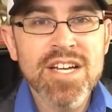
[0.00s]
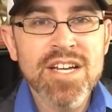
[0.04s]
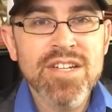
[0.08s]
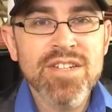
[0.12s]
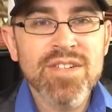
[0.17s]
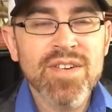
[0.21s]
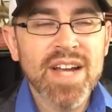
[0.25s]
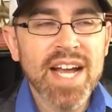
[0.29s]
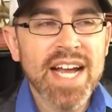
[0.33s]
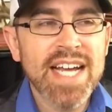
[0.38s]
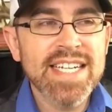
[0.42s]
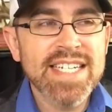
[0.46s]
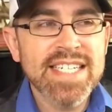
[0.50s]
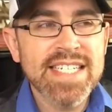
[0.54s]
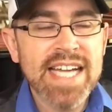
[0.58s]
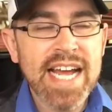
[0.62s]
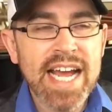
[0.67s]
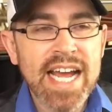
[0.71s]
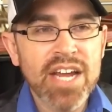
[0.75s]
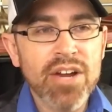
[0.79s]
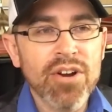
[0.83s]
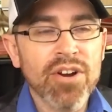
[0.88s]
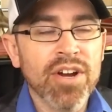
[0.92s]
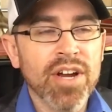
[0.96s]
So guys,
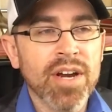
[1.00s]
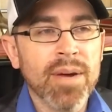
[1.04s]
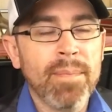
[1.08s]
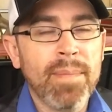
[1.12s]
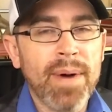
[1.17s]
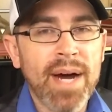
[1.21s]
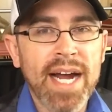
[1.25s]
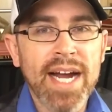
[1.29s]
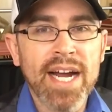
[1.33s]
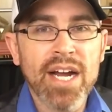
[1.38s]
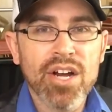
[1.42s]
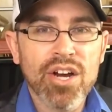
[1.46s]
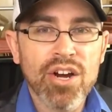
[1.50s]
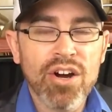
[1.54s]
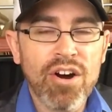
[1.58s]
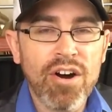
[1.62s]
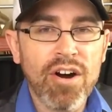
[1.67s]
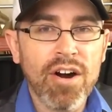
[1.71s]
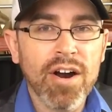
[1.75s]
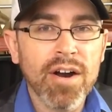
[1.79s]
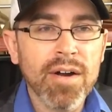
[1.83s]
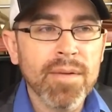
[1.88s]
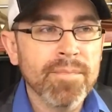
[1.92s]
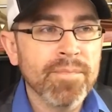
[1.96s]
say you're gonna buy a
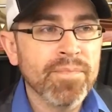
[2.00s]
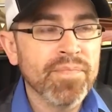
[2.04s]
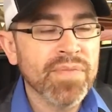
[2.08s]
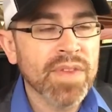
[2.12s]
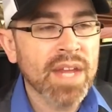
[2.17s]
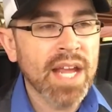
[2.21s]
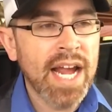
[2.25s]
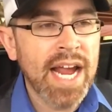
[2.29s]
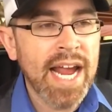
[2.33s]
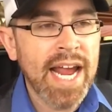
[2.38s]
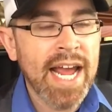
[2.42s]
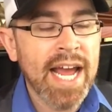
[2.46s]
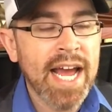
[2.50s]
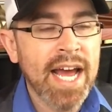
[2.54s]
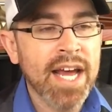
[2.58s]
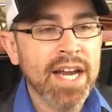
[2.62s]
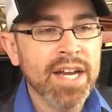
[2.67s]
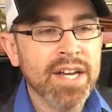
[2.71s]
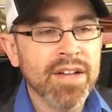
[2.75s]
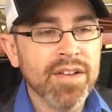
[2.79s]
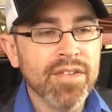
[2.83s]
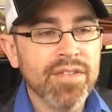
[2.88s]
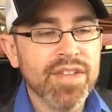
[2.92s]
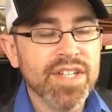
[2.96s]
car
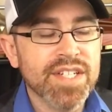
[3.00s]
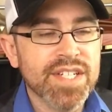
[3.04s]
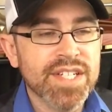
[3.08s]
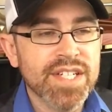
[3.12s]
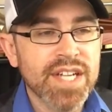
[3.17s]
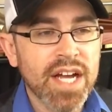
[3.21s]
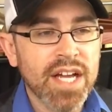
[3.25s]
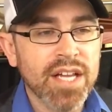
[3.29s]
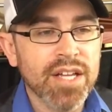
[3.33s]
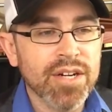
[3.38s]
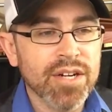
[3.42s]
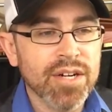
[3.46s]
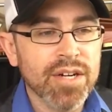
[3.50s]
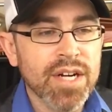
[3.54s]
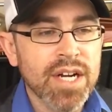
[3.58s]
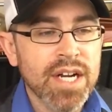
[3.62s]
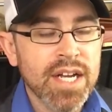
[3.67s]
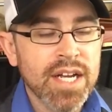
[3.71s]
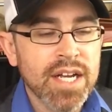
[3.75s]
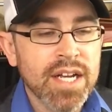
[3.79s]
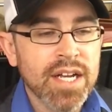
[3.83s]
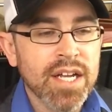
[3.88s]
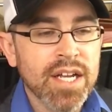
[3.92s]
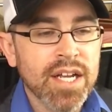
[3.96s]
and the seller
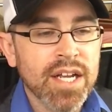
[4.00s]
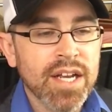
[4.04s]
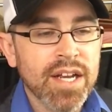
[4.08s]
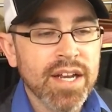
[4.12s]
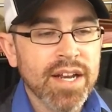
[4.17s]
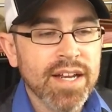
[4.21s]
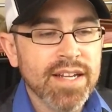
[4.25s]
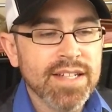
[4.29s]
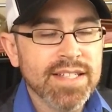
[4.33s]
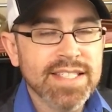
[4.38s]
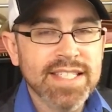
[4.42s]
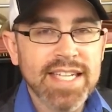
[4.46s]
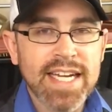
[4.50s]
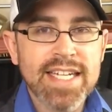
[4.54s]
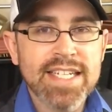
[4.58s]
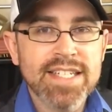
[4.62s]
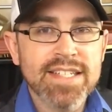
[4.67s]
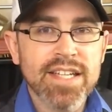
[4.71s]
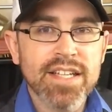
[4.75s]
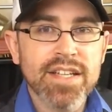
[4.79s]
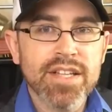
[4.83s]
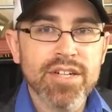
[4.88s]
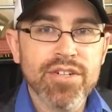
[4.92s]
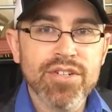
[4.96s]
says
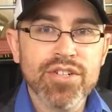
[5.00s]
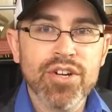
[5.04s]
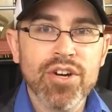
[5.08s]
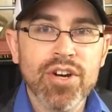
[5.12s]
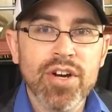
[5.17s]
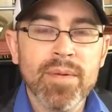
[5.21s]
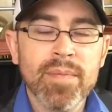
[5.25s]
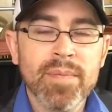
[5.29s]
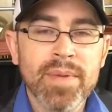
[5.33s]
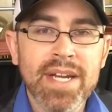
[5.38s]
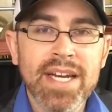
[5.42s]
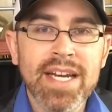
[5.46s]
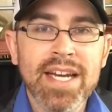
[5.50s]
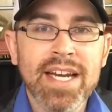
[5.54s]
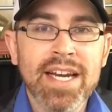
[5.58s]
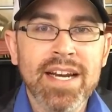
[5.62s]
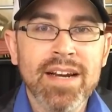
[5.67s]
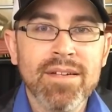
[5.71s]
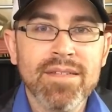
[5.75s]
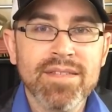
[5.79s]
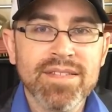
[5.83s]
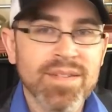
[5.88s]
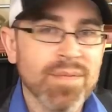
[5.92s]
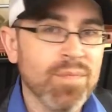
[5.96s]
that there's gonna be
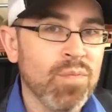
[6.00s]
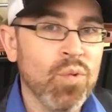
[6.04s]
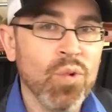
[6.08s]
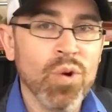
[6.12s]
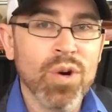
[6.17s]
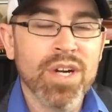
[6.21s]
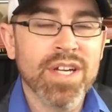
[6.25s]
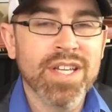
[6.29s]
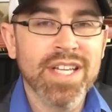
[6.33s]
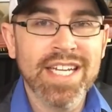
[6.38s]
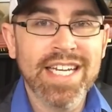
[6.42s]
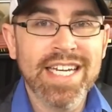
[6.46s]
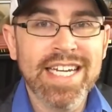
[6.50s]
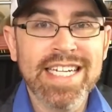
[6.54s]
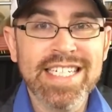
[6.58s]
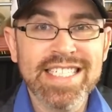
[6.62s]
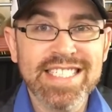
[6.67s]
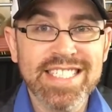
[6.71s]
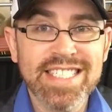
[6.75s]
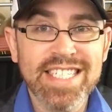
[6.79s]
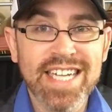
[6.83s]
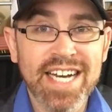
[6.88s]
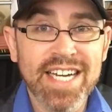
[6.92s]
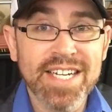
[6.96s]
some work that
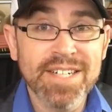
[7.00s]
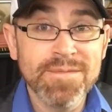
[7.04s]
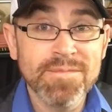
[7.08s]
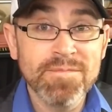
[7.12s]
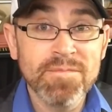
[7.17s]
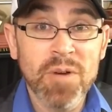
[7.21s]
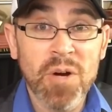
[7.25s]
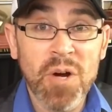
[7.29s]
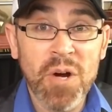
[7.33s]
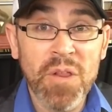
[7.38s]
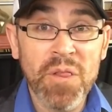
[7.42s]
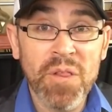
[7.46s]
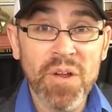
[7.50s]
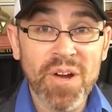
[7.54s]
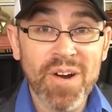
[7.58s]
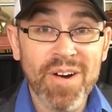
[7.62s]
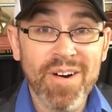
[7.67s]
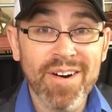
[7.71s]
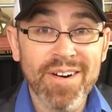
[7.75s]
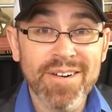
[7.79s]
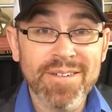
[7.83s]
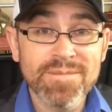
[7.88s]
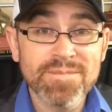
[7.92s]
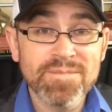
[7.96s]
needs done on the
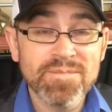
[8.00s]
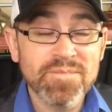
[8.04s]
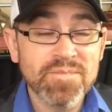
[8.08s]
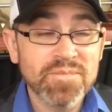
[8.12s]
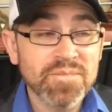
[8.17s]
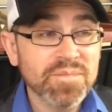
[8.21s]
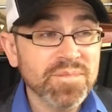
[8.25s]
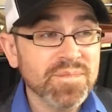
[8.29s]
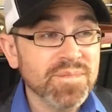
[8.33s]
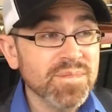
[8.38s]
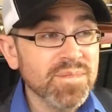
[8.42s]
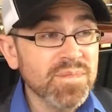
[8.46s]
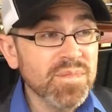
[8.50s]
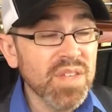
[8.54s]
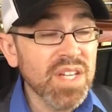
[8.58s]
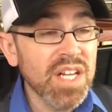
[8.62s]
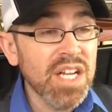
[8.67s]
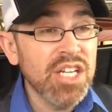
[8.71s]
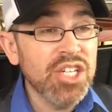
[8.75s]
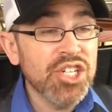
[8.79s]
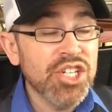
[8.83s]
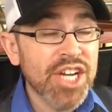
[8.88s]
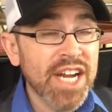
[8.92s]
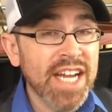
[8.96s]
car.
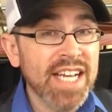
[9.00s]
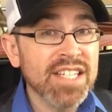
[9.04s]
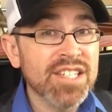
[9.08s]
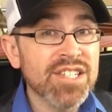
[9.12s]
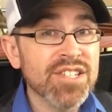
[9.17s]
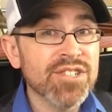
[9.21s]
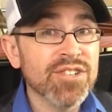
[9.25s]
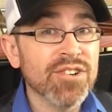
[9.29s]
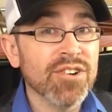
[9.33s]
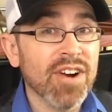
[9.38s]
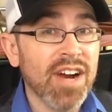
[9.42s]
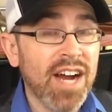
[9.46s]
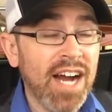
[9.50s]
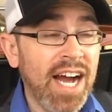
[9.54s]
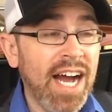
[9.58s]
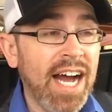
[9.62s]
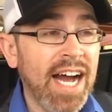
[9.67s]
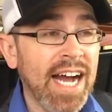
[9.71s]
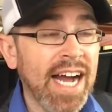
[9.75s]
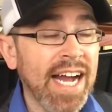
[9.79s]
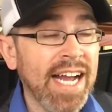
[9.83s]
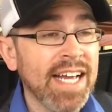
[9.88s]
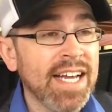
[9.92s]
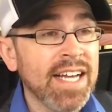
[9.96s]
Chances are
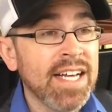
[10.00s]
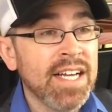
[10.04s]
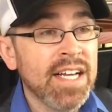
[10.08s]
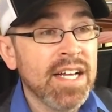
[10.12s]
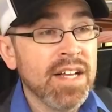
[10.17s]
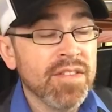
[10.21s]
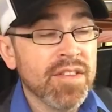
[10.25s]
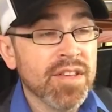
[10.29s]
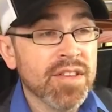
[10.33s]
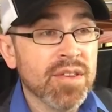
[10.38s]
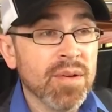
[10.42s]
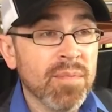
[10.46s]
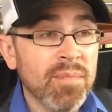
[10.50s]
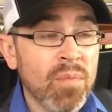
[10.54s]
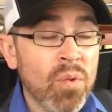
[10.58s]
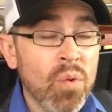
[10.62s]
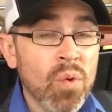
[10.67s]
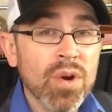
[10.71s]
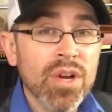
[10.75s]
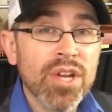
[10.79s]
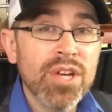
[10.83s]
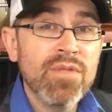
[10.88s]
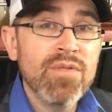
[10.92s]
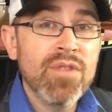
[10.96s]
high that the
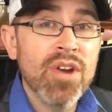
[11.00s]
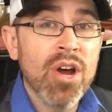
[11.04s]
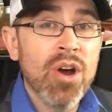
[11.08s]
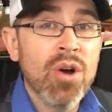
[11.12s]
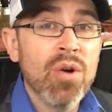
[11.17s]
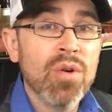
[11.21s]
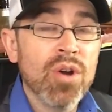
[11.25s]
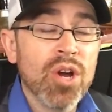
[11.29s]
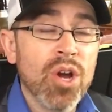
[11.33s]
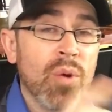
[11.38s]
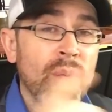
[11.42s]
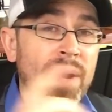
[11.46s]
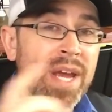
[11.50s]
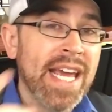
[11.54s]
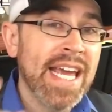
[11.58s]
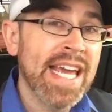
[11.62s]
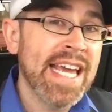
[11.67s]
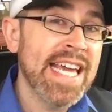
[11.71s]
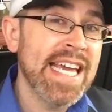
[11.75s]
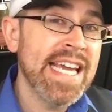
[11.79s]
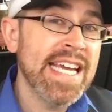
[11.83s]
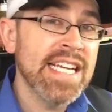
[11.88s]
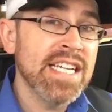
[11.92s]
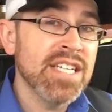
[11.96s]
more you know going
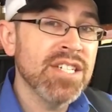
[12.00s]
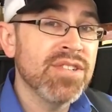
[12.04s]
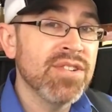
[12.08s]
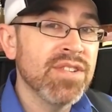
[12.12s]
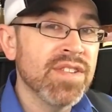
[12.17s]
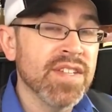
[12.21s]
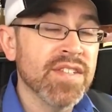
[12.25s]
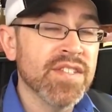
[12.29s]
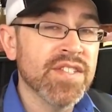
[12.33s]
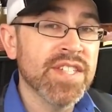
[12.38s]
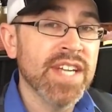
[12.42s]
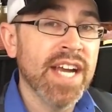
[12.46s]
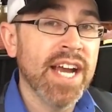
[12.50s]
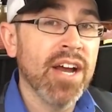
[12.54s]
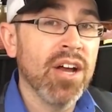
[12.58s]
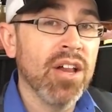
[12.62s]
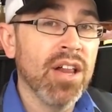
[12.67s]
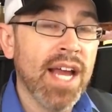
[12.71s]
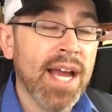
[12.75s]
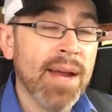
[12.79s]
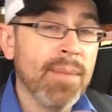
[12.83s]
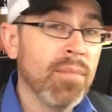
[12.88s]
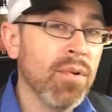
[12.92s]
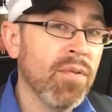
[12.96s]
into the
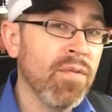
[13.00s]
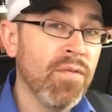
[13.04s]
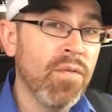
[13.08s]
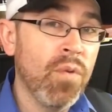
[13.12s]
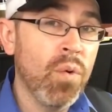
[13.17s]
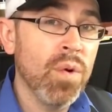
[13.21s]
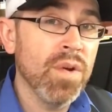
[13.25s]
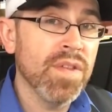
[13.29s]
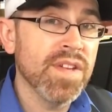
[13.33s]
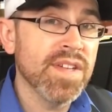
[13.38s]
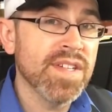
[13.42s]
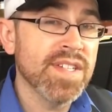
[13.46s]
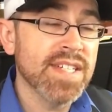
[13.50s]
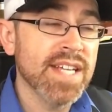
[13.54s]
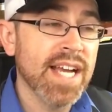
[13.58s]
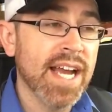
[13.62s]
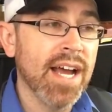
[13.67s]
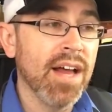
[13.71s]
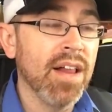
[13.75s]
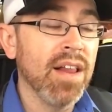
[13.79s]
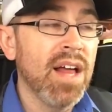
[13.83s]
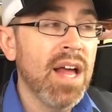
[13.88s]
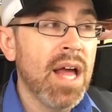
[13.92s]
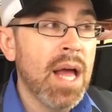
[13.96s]
sale and before the
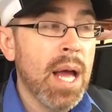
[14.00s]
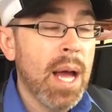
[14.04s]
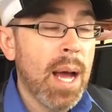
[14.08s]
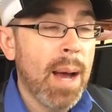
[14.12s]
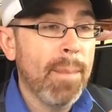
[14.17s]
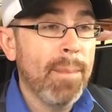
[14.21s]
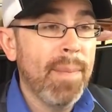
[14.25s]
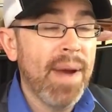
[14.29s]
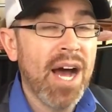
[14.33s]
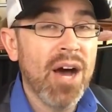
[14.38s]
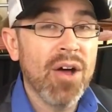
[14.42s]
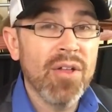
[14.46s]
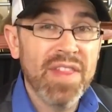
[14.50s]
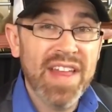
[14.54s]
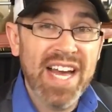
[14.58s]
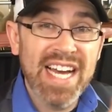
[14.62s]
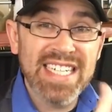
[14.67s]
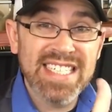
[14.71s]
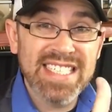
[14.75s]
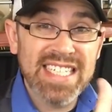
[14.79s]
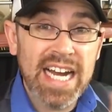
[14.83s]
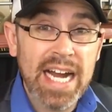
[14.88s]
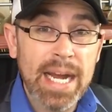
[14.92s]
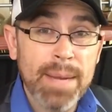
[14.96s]
sale about
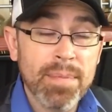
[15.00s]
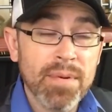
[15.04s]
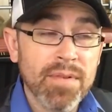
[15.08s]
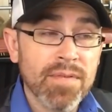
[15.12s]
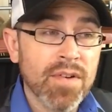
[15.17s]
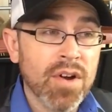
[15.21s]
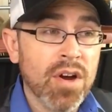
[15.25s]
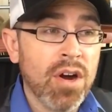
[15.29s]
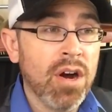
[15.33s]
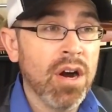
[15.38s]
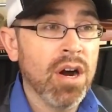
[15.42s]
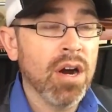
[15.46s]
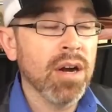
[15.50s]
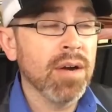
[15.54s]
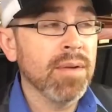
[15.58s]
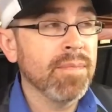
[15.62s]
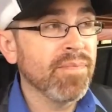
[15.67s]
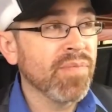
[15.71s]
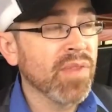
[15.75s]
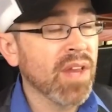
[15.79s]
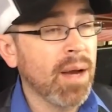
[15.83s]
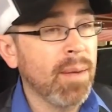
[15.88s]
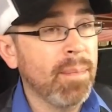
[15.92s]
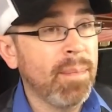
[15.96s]
that type of car,
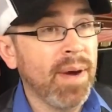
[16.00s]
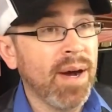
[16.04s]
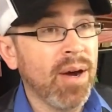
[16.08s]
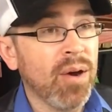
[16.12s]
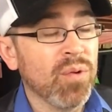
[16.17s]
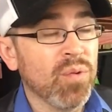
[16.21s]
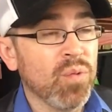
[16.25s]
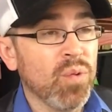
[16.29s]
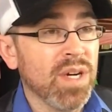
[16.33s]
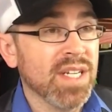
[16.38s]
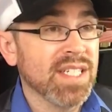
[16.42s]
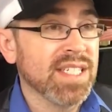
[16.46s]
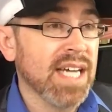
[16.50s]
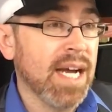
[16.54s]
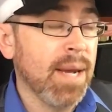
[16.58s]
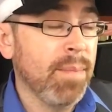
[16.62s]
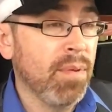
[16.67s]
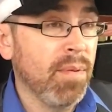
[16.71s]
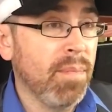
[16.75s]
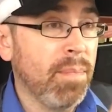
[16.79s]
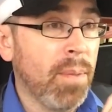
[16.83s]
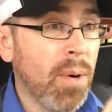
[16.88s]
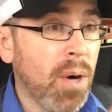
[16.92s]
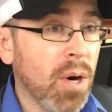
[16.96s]
about what
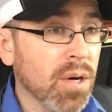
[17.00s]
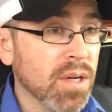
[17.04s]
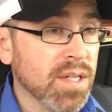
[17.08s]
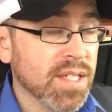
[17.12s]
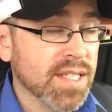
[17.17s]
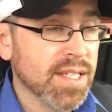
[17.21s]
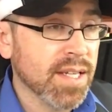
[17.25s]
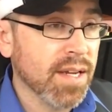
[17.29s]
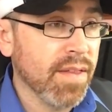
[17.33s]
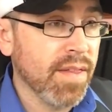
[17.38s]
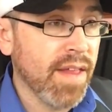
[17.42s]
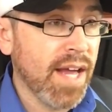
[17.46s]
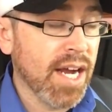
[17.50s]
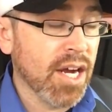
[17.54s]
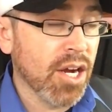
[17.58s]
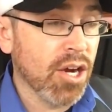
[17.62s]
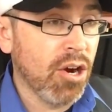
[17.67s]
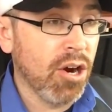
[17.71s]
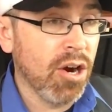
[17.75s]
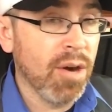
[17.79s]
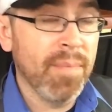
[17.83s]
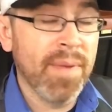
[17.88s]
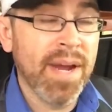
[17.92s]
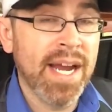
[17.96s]
type of parts that
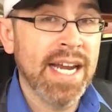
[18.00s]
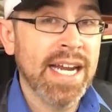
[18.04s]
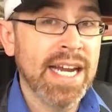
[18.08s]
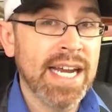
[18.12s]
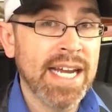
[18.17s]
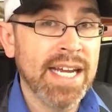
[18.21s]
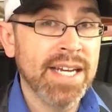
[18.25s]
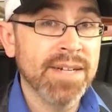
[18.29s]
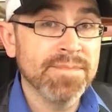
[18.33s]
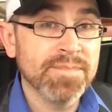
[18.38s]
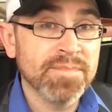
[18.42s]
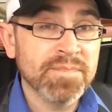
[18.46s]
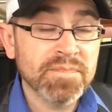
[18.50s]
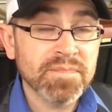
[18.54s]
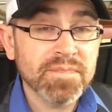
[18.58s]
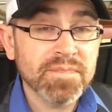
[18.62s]
car may need,